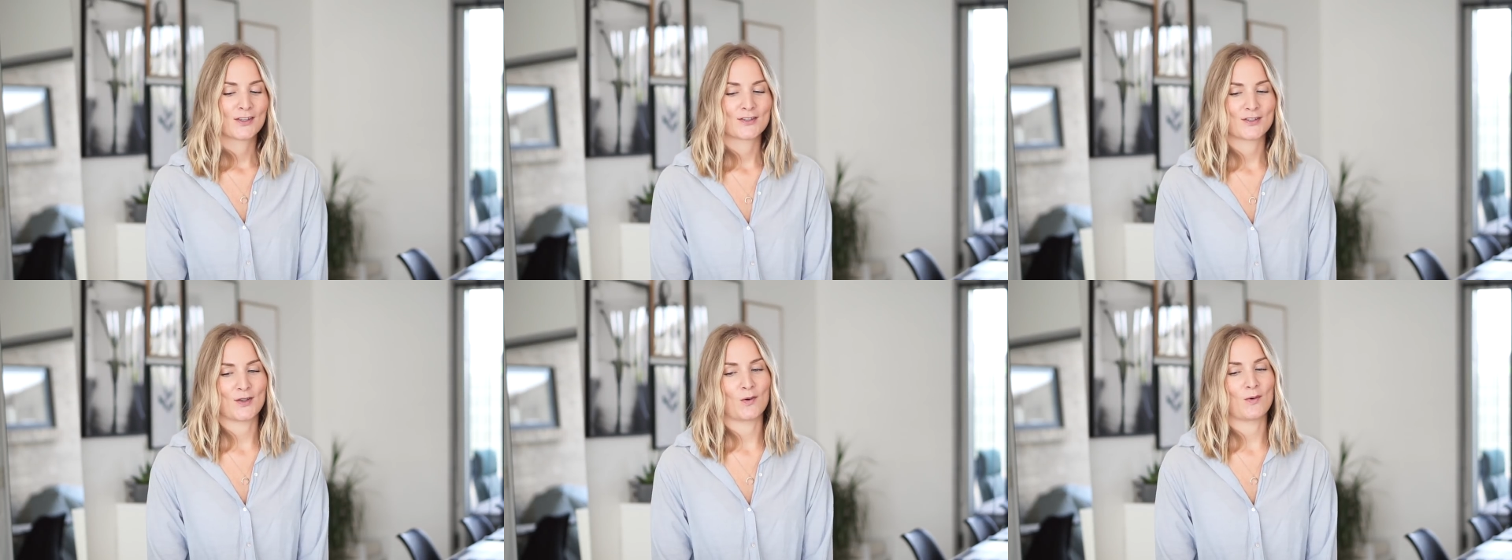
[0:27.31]

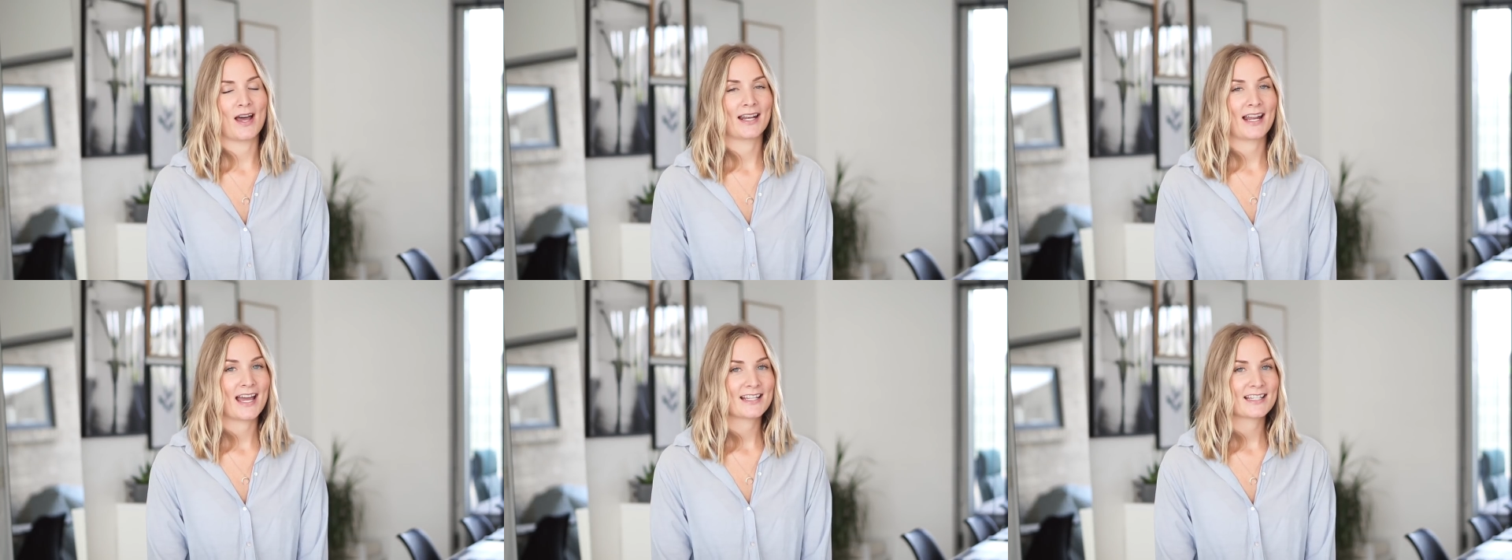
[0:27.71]
So
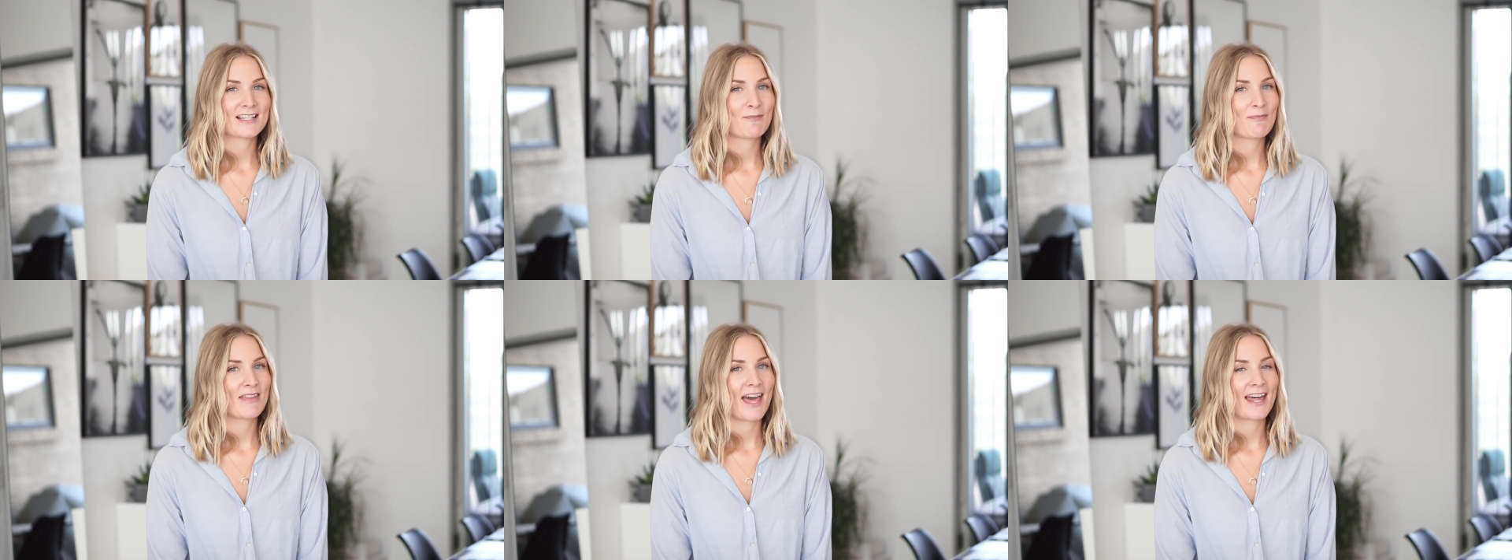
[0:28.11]
an
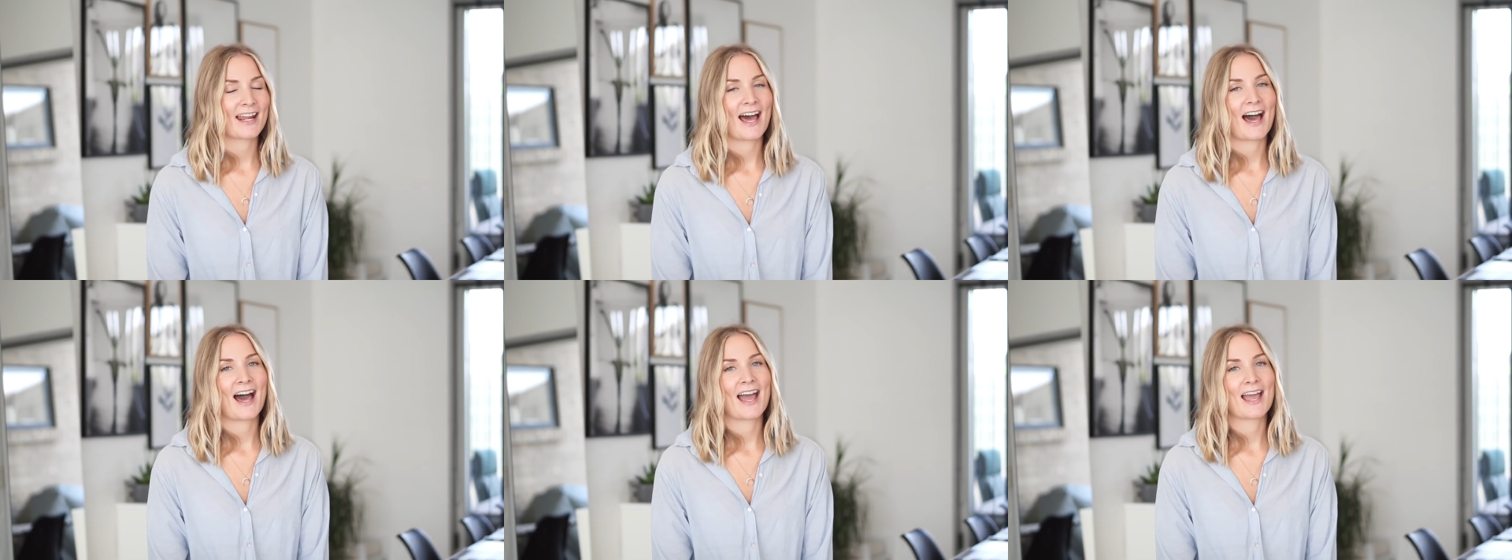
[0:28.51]
item that
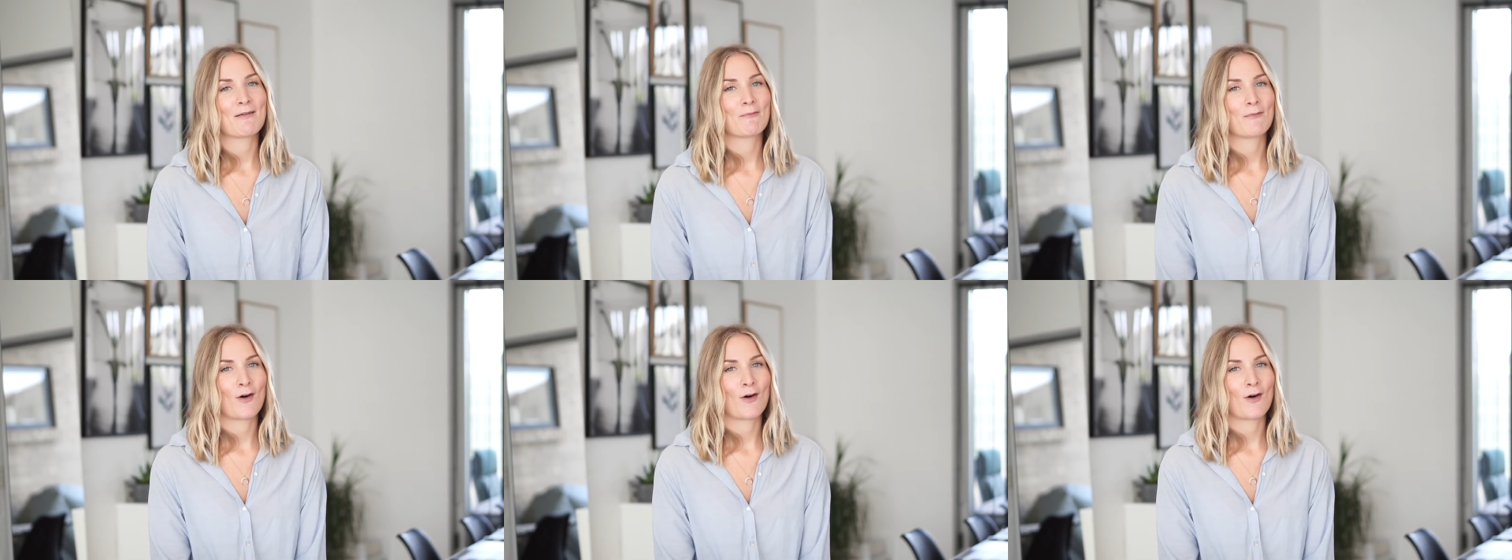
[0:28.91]
I